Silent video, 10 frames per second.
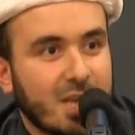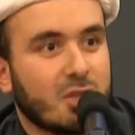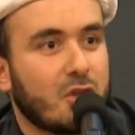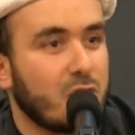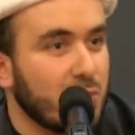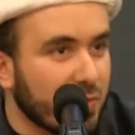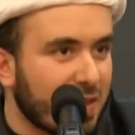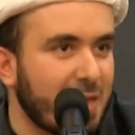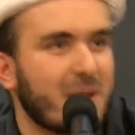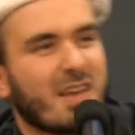to use
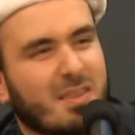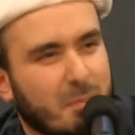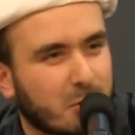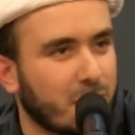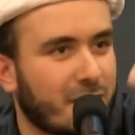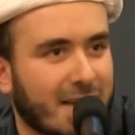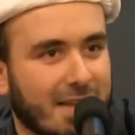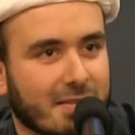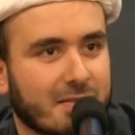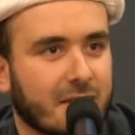him as a proof
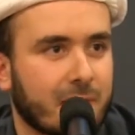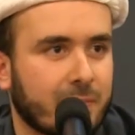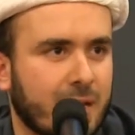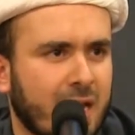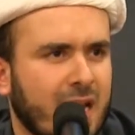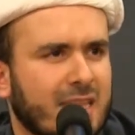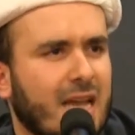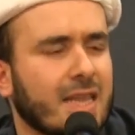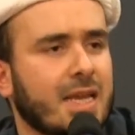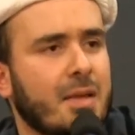against him,
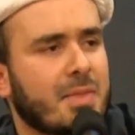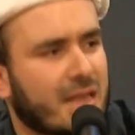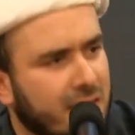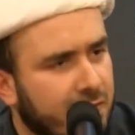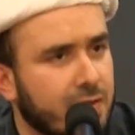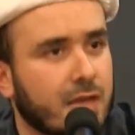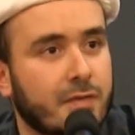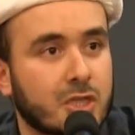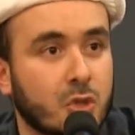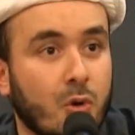telling him that this
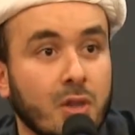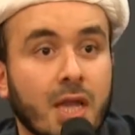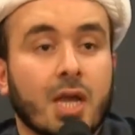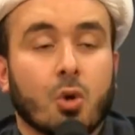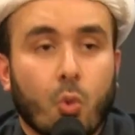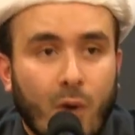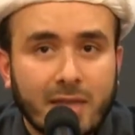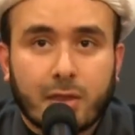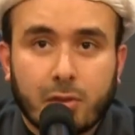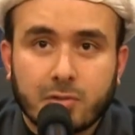individual
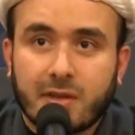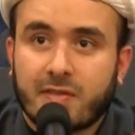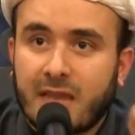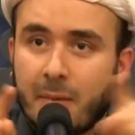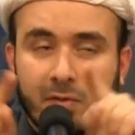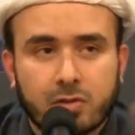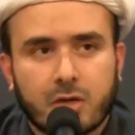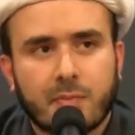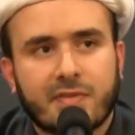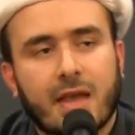went through the same
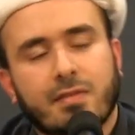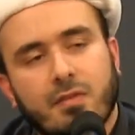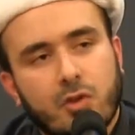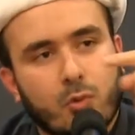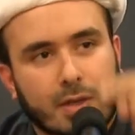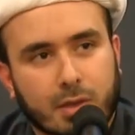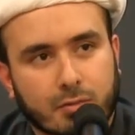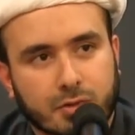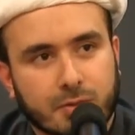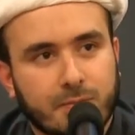circumstances you went
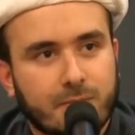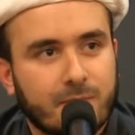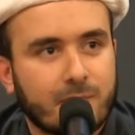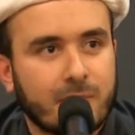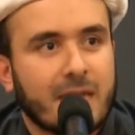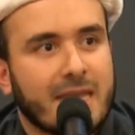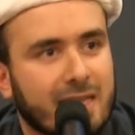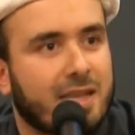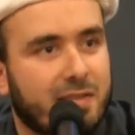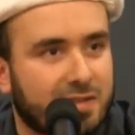through,
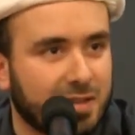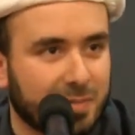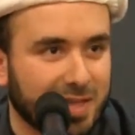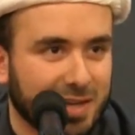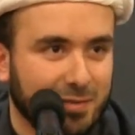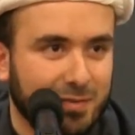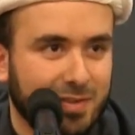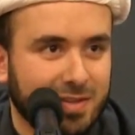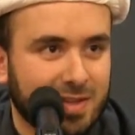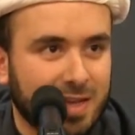yet he still
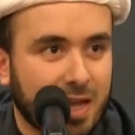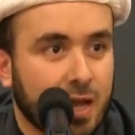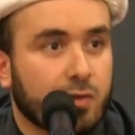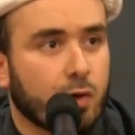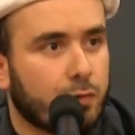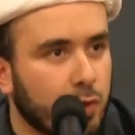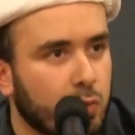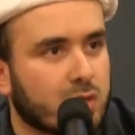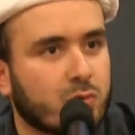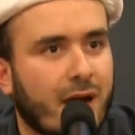believed. So if you
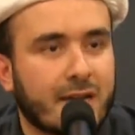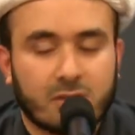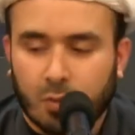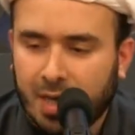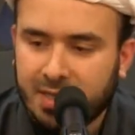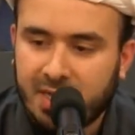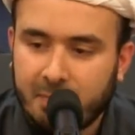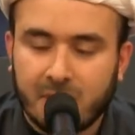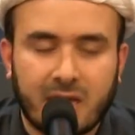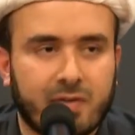were right, why did he
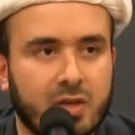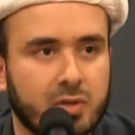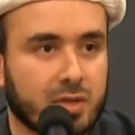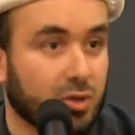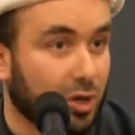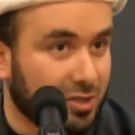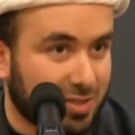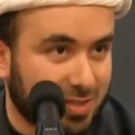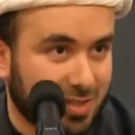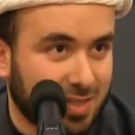believe and you did not?